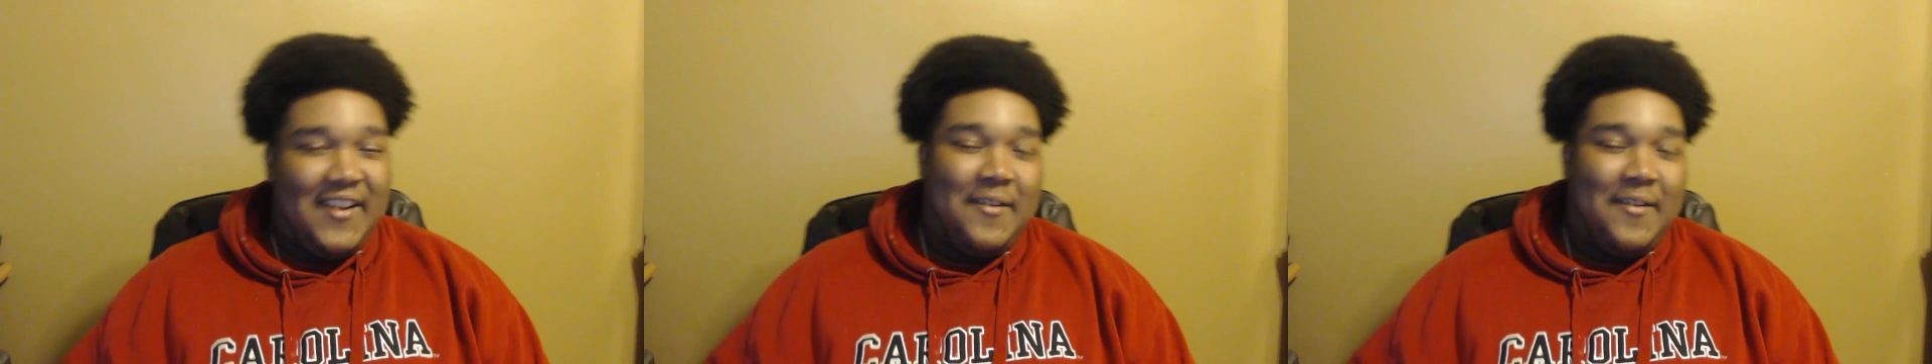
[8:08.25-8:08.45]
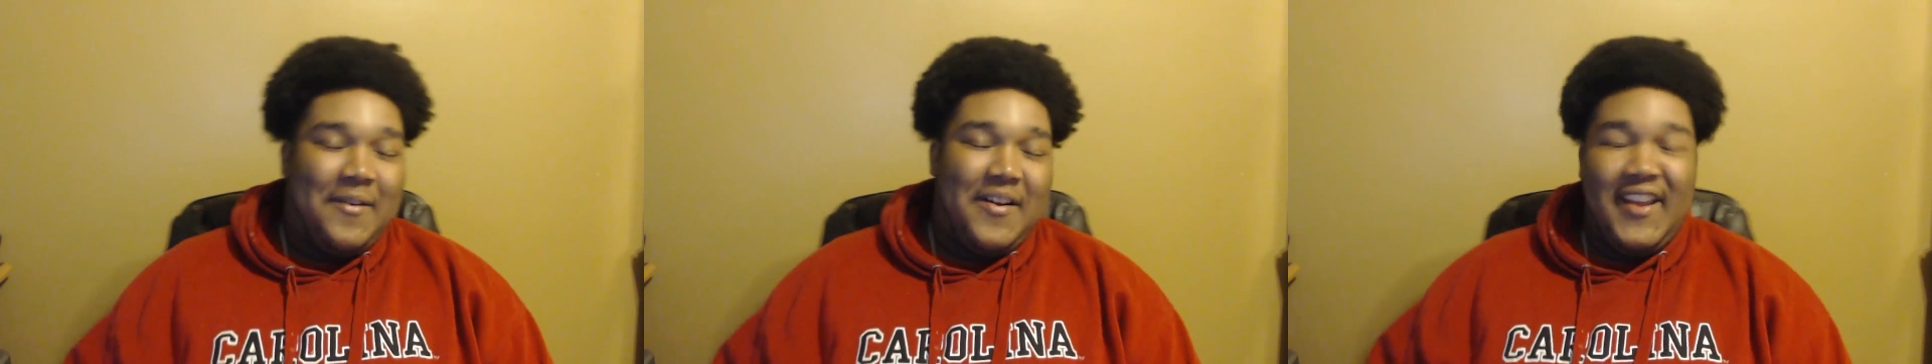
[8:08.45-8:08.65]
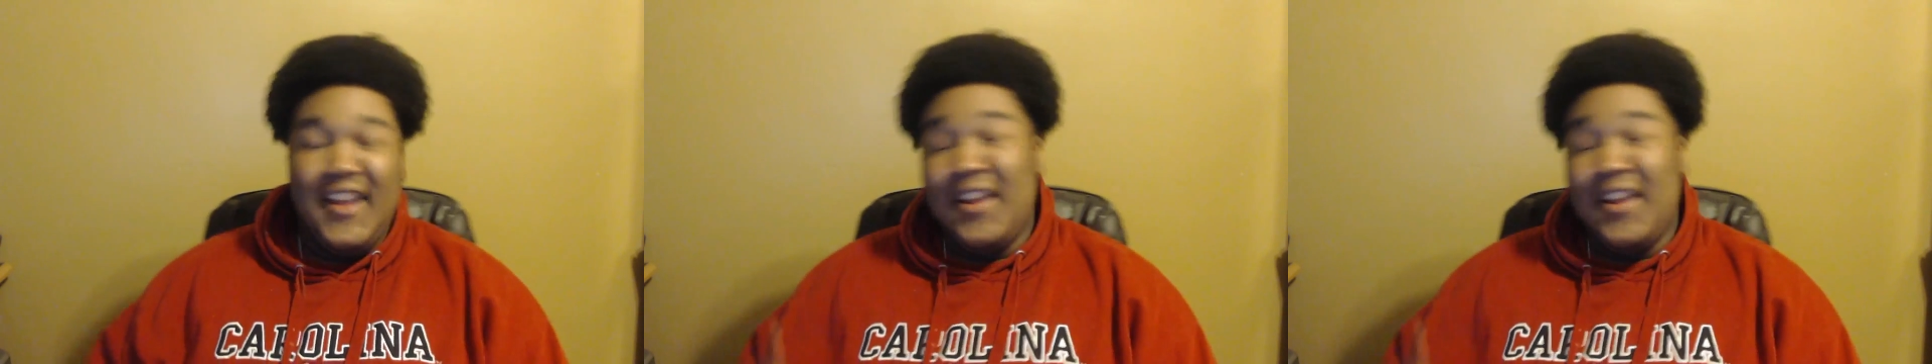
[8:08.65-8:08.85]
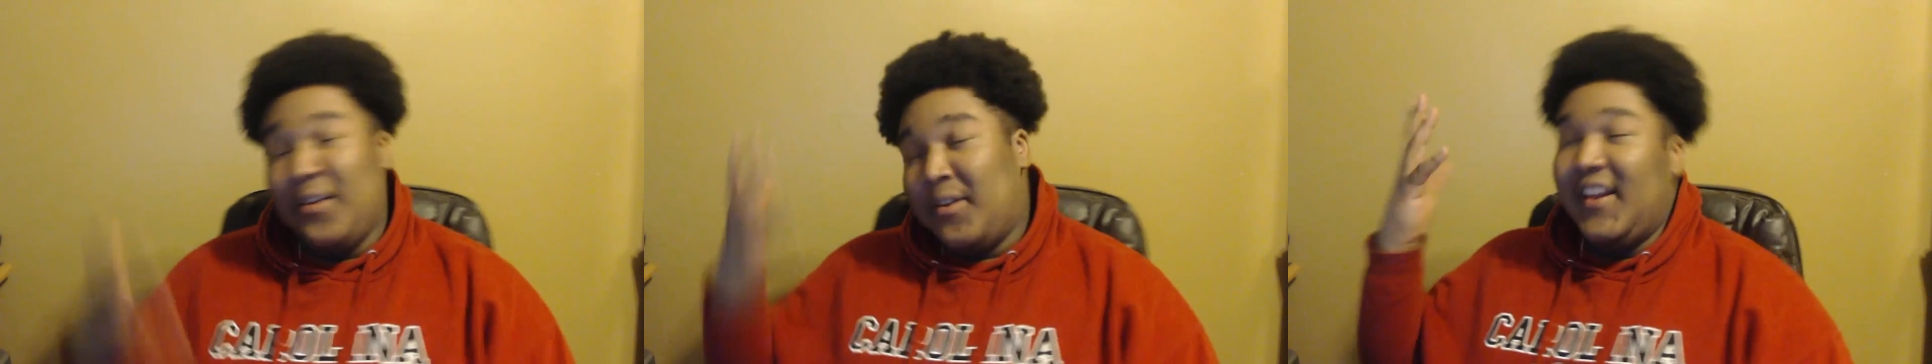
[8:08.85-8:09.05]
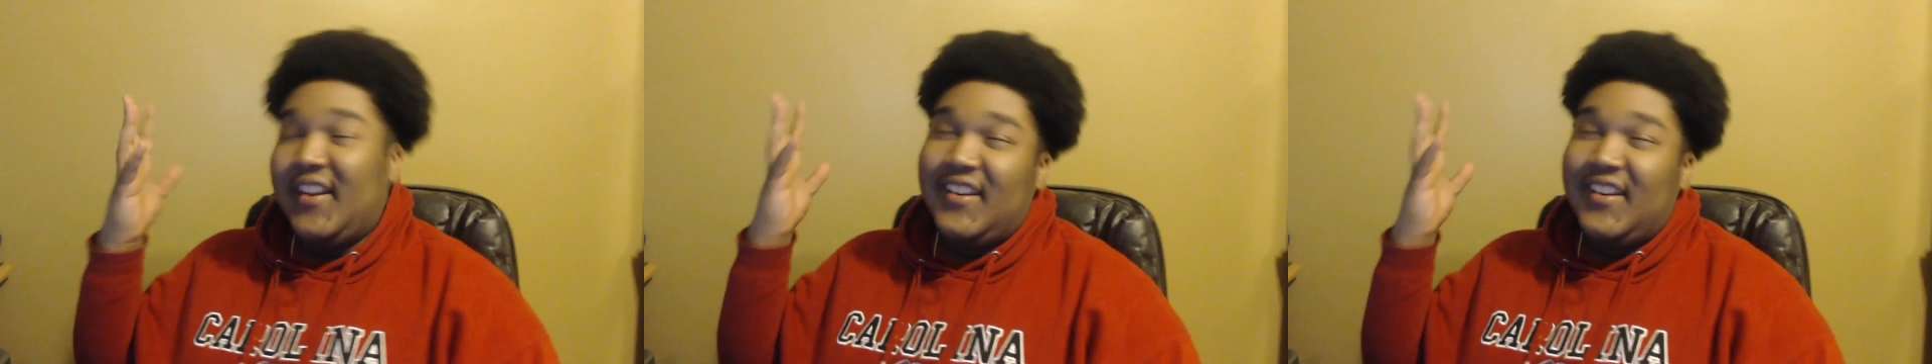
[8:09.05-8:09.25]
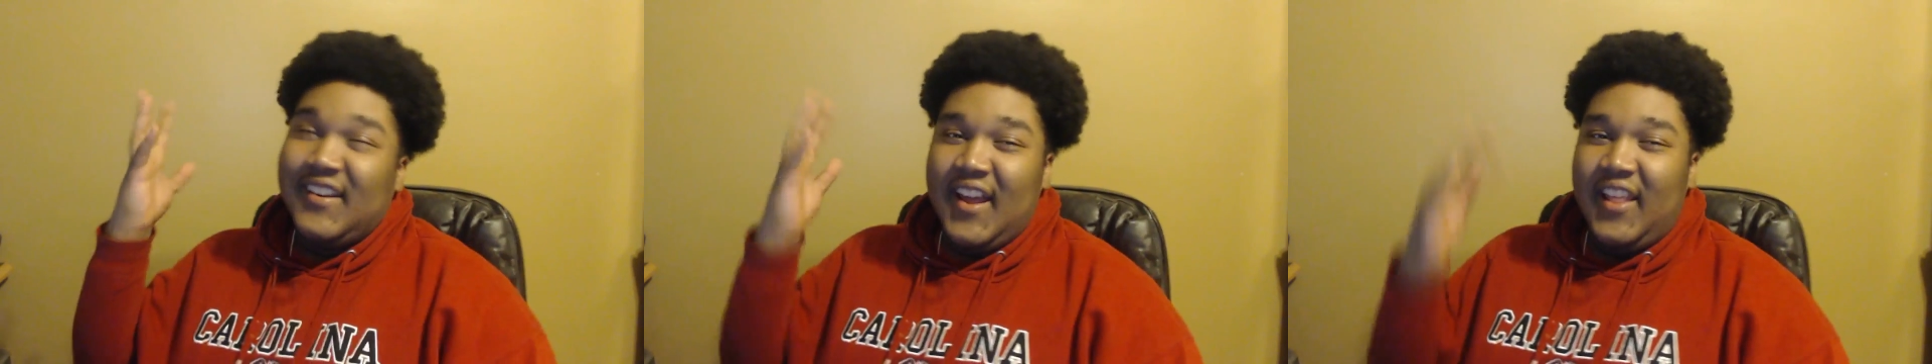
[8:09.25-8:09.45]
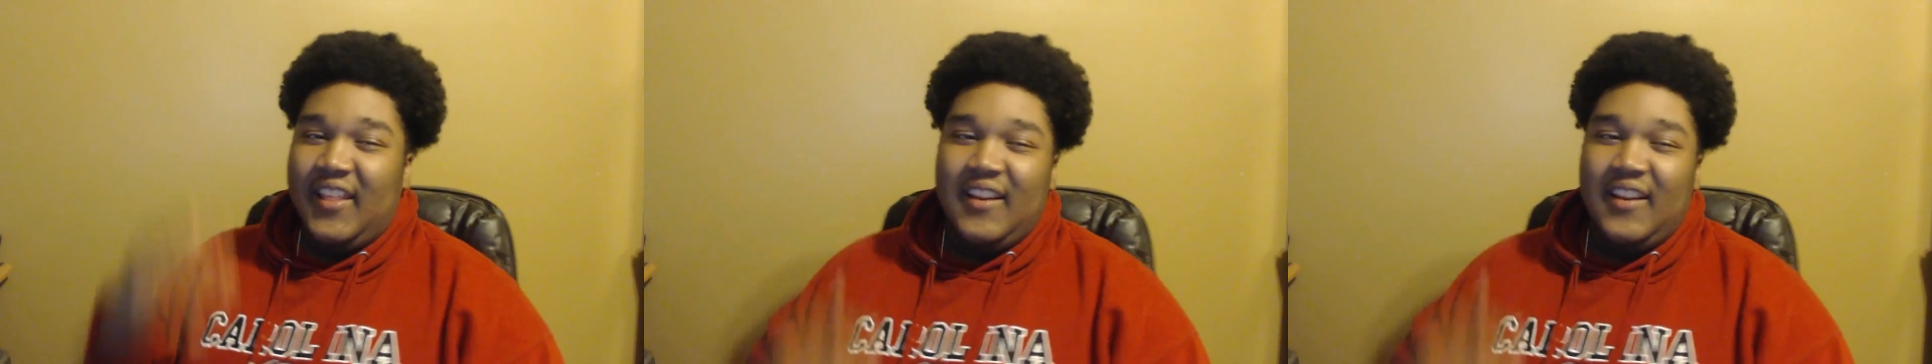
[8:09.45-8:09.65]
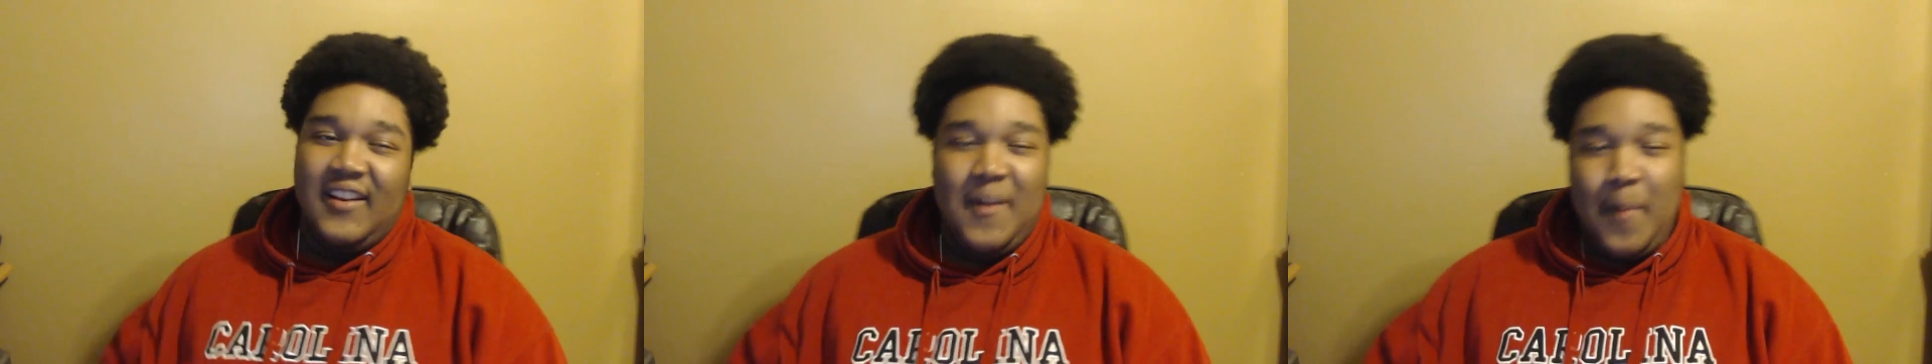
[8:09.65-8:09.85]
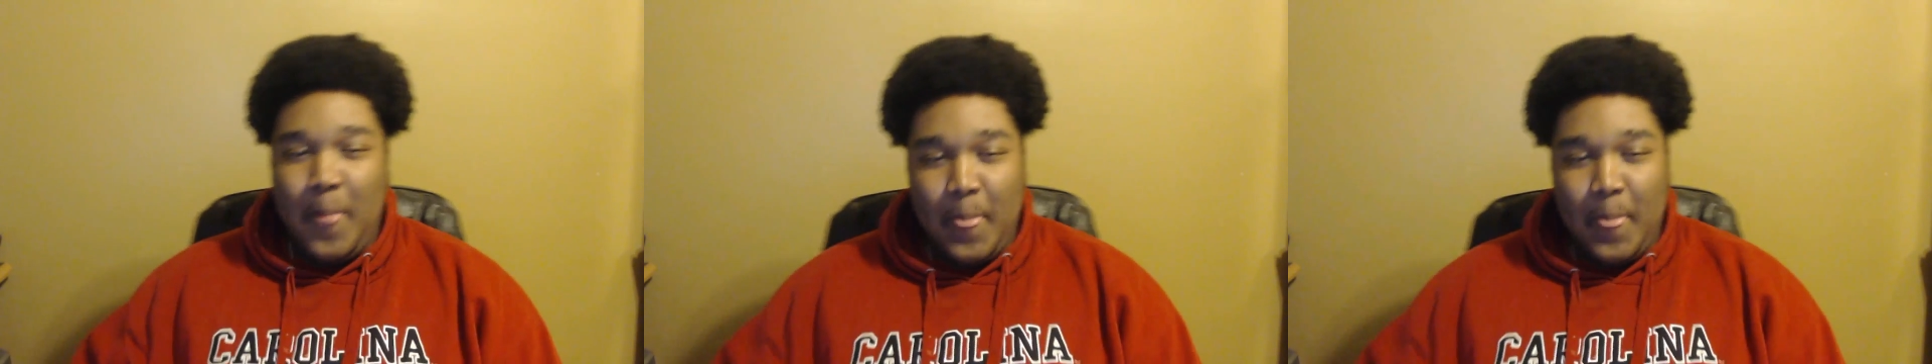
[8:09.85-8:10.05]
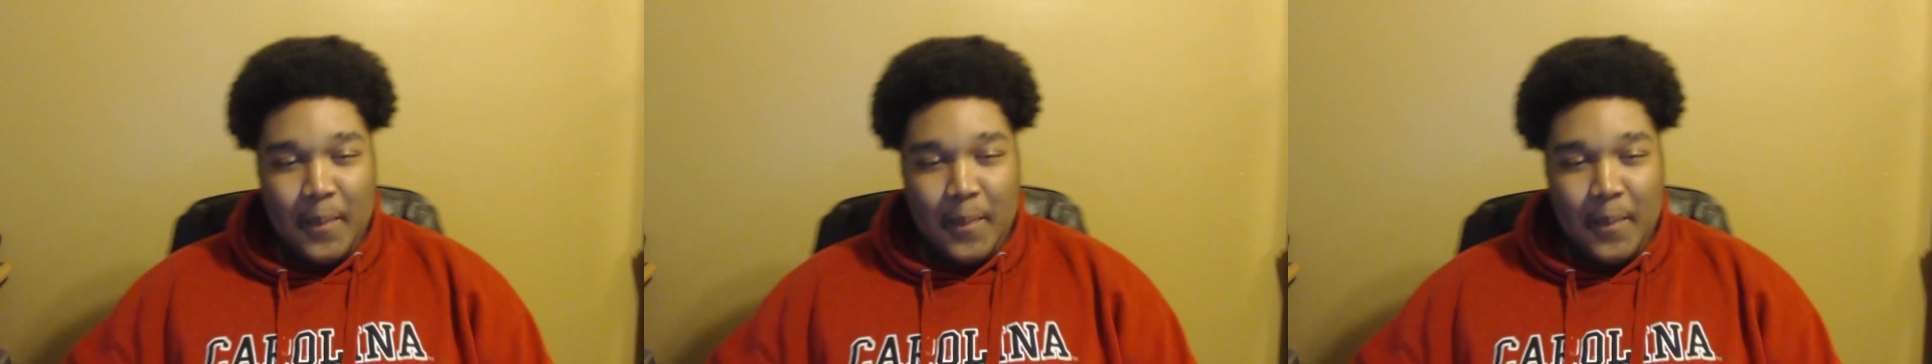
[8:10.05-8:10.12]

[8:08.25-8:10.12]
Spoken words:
Going in on each other.